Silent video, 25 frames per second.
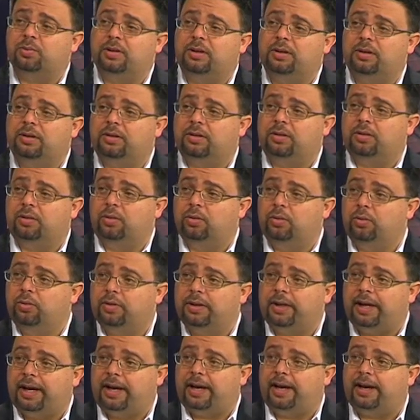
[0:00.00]
we
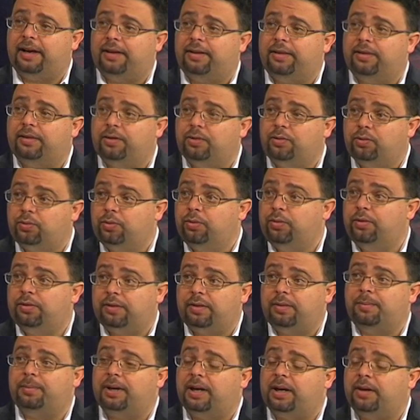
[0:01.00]
look at the truth
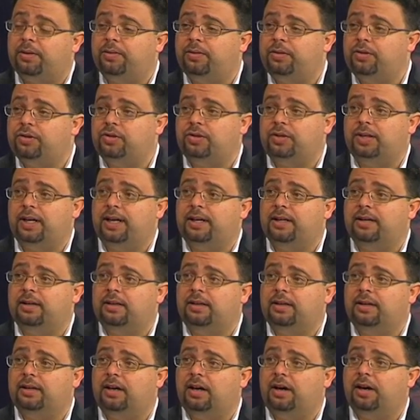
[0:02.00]
about
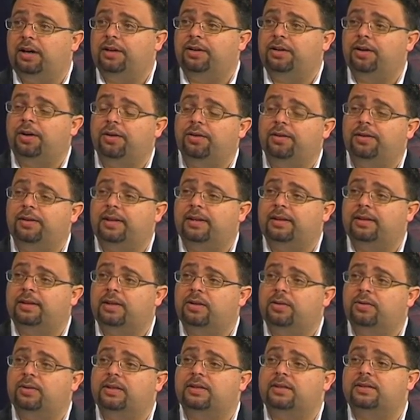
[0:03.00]
Christianity, I know that
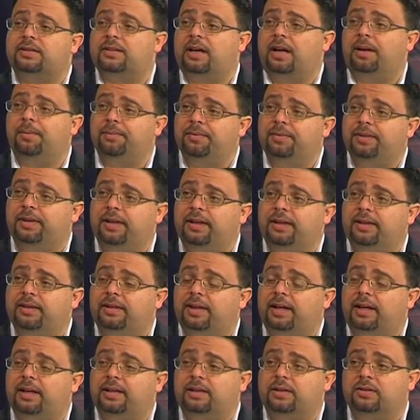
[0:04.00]
there is something
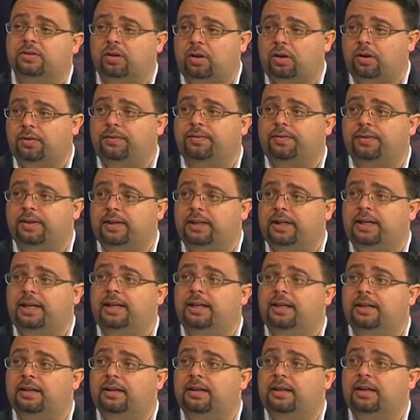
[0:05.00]
that is often
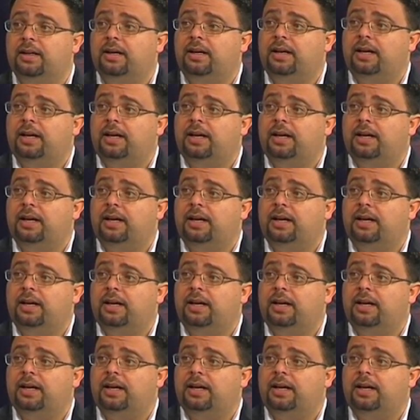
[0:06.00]
in